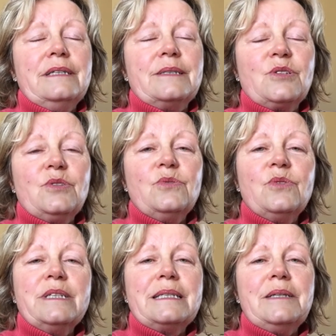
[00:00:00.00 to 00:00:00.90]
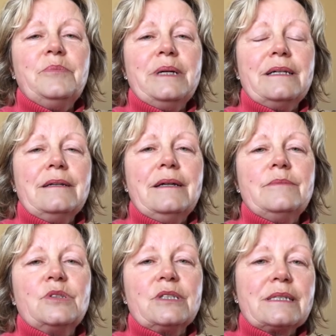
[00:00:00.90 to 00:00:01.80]
It's too noisy, but I'm
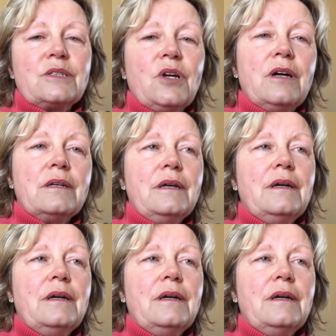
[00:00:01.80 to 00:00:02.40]
just not,